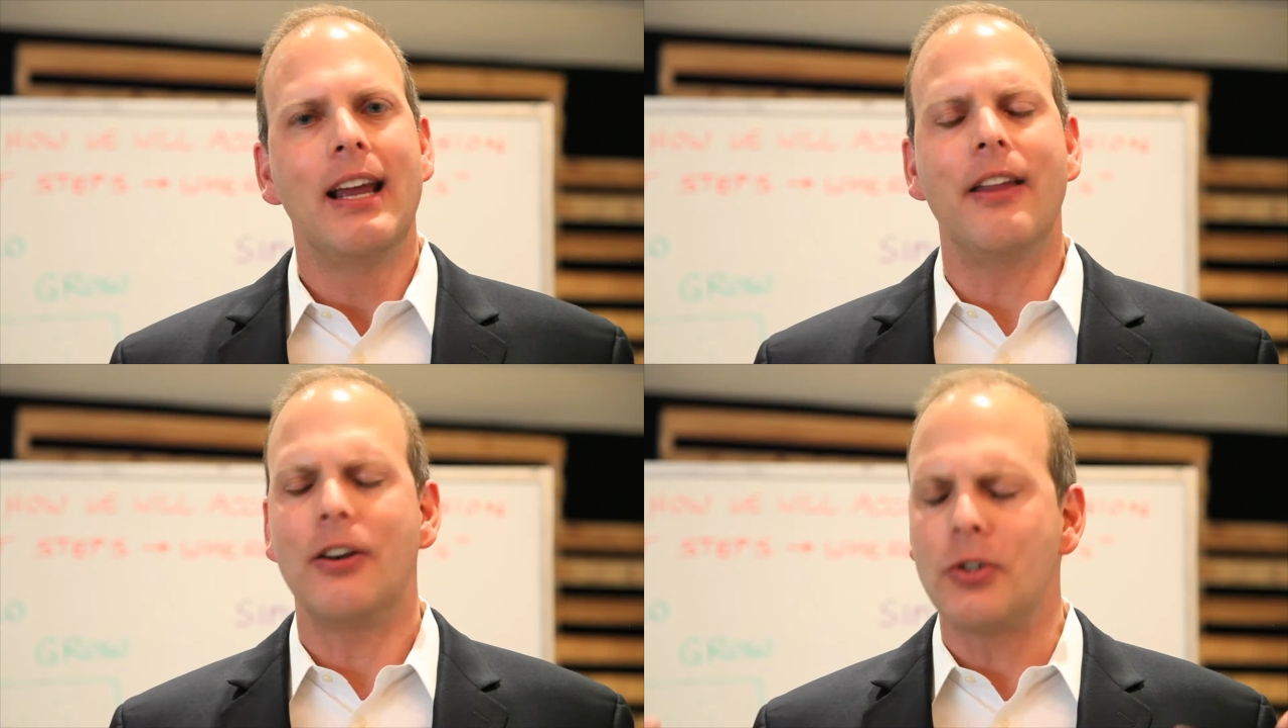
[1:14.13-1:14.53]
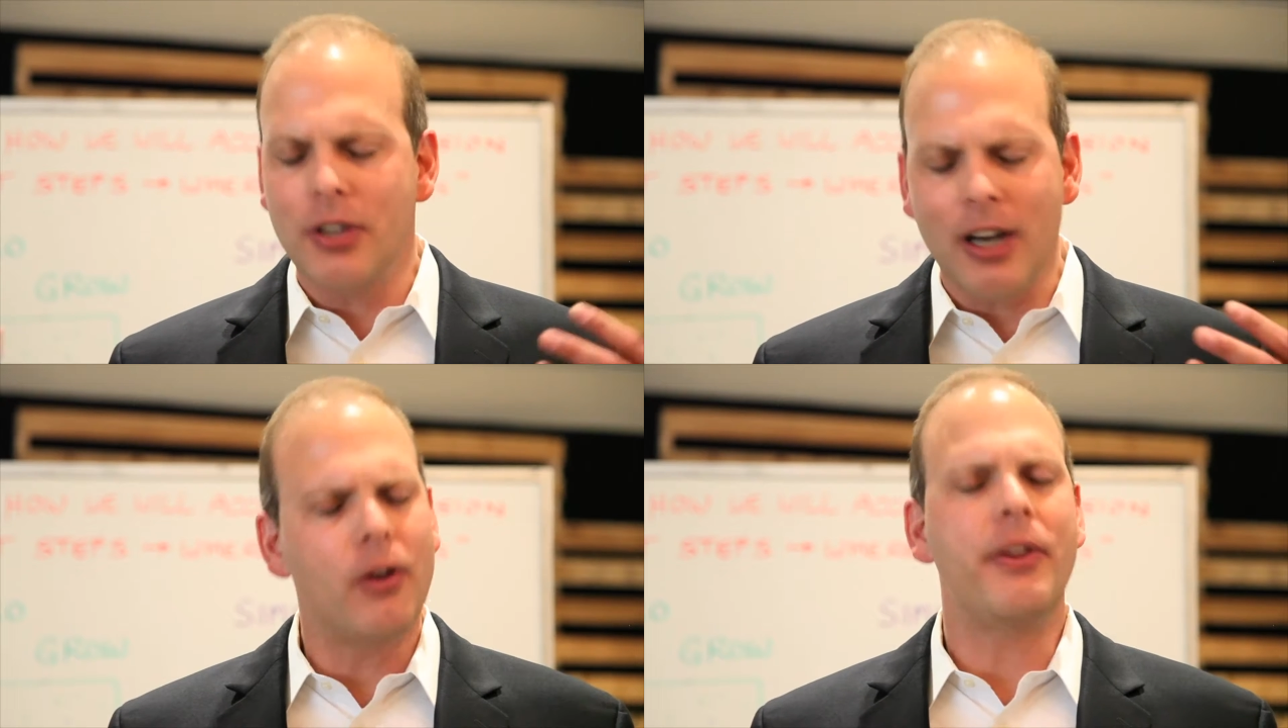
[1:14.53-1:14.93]
there's
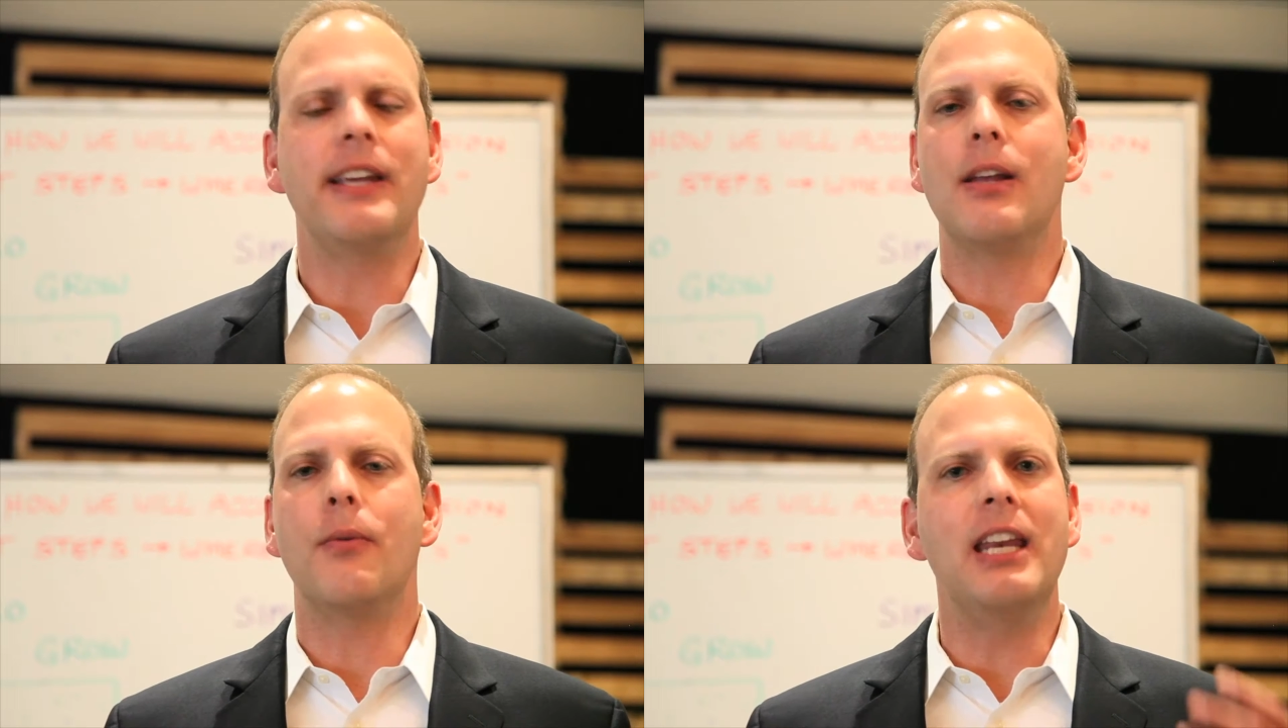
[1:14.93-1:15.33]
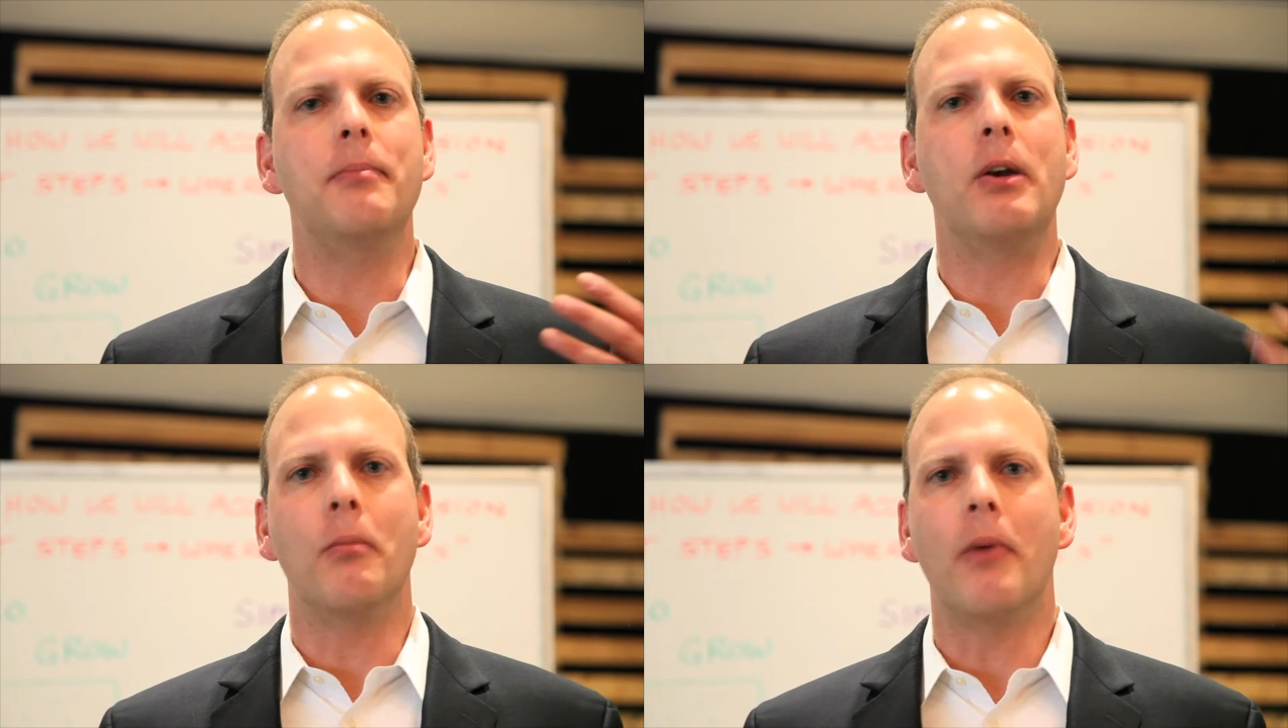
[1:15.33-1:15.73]
several things that we need
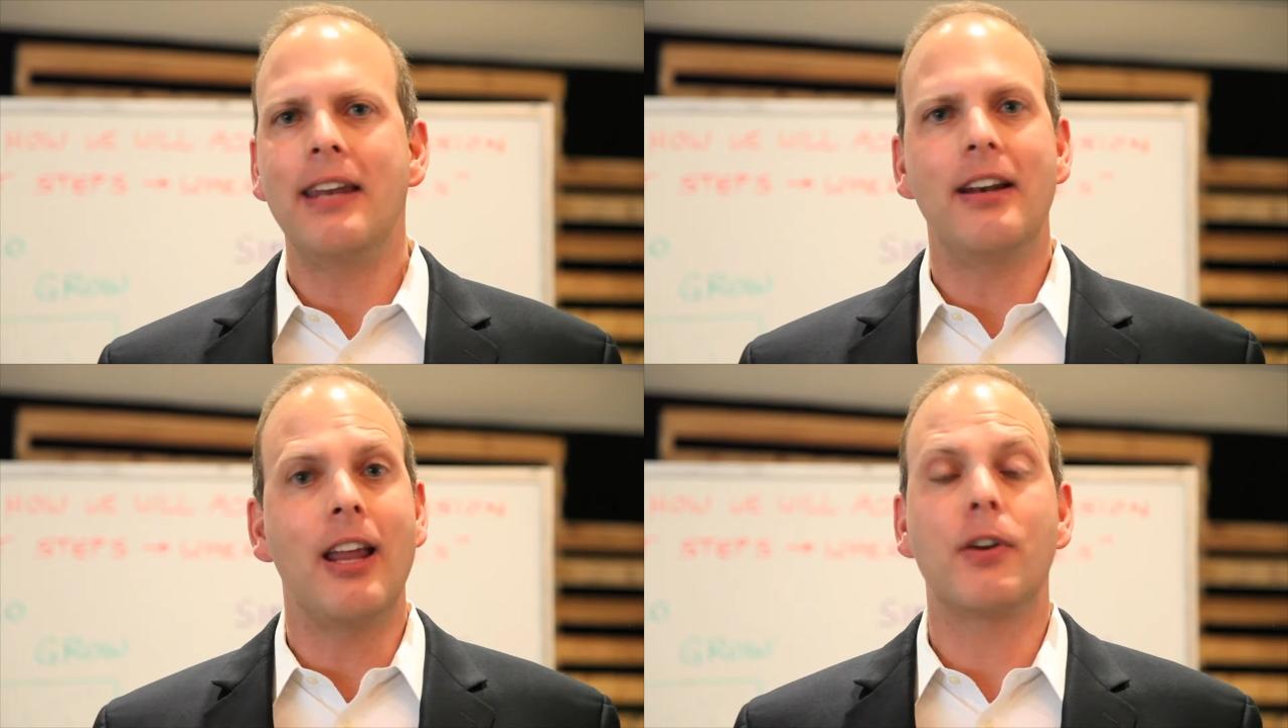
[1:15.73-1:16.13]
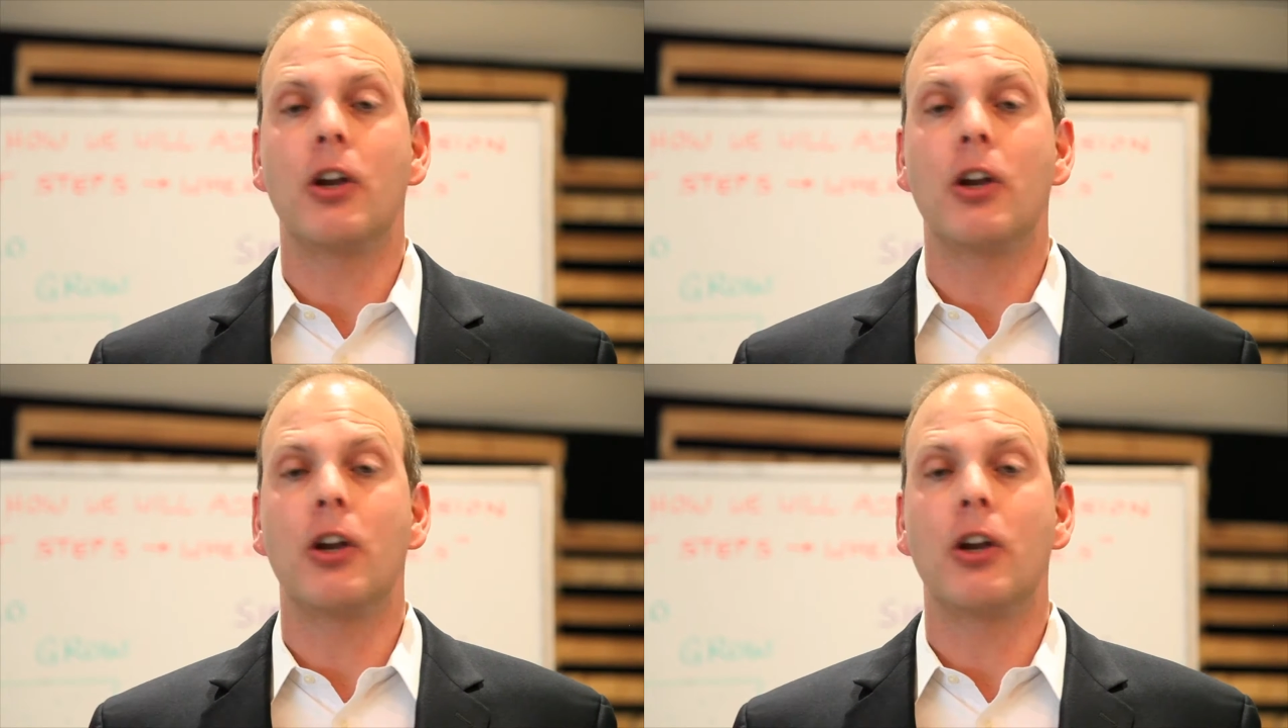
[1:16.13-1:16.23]
to be reminded of.